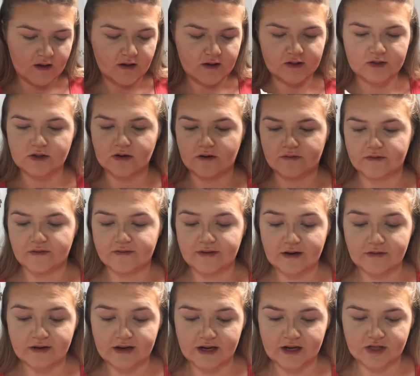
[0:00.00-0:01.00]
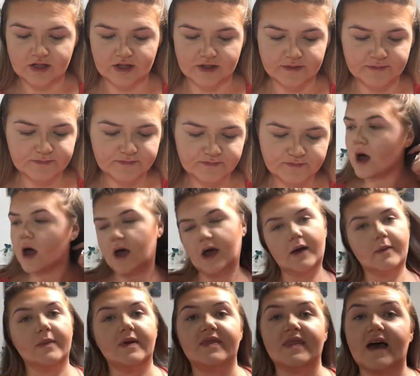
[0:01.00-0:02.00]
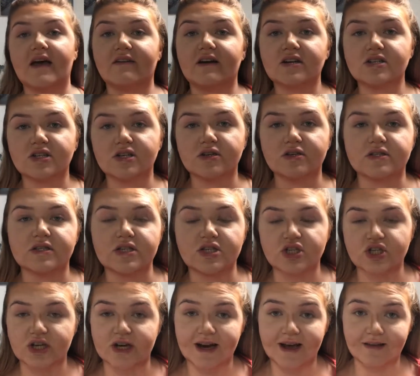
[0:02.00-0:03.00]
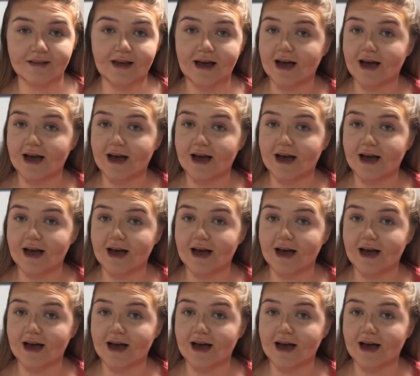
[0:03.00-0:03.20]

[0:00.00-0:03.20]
So for foundation, they're actually using Chanel.